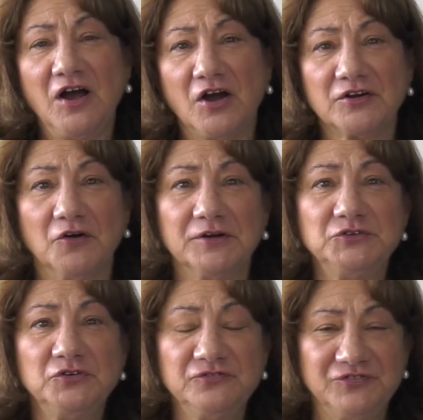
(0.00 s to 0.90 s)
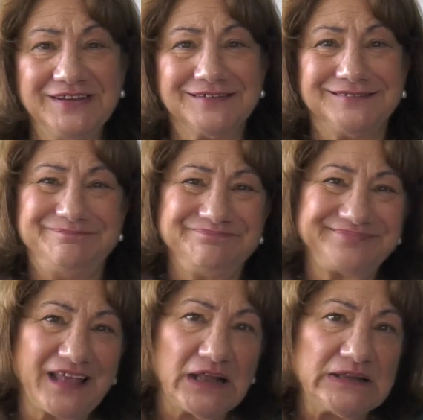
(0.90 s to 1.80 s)
are going to feel
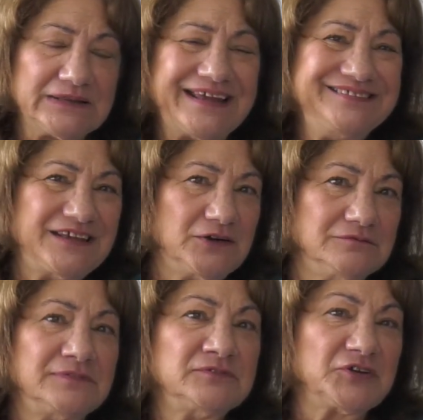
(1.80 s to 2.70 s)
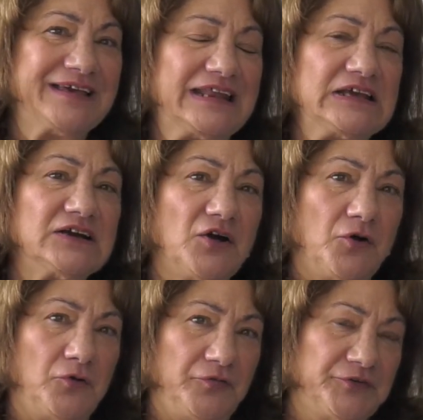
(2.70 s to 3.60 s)
like they're getting a
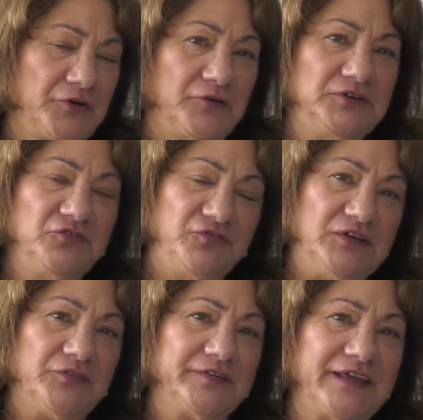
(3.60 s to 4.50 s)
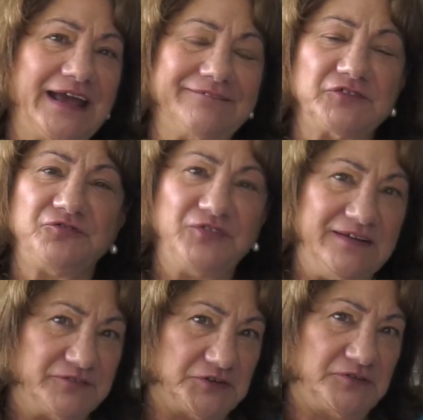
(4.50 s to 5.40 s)
cold. They're going to feel that they have a
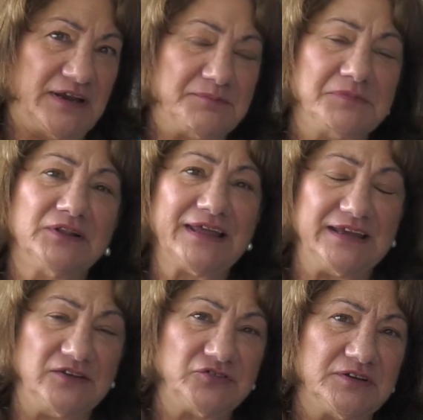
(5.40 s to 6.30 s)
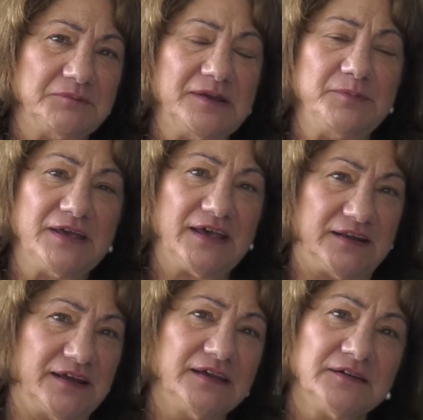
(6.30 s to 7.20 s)
fever and malaise and maybe a
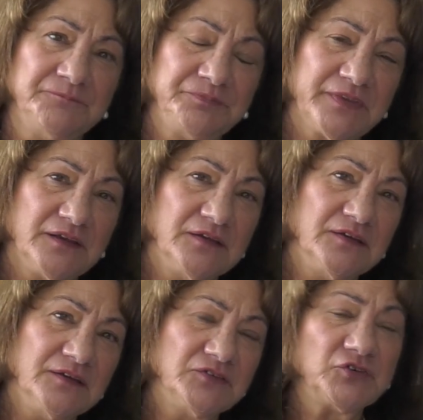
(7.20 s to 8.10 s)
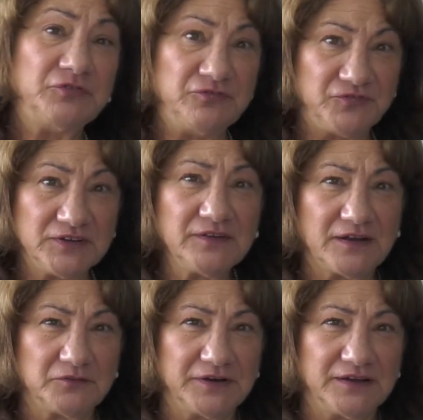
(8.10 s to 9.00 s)
headache. So if you feel
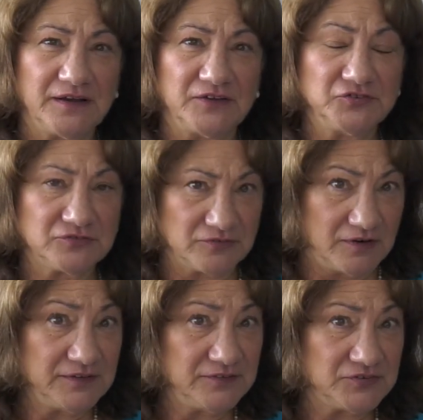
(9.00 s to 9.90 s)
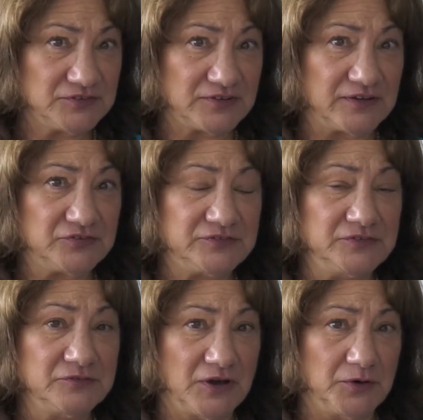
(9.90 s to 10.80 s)
that way, I strongly suggest
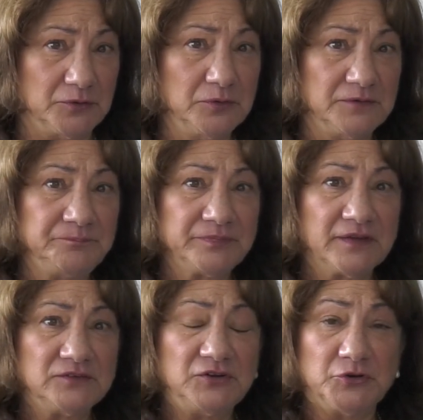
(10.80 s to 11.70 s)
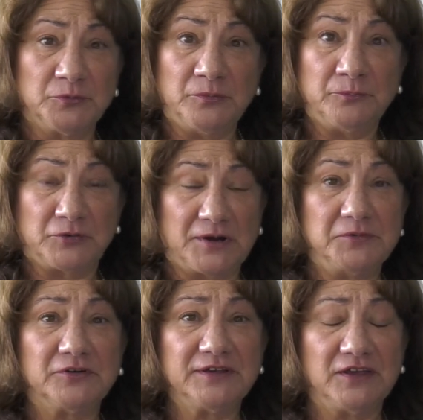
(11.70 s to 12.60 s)
you go to your
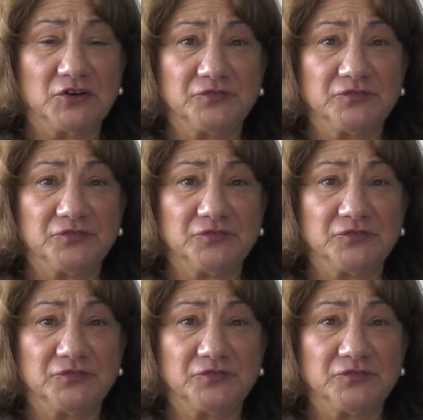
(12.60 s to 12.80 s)
primary care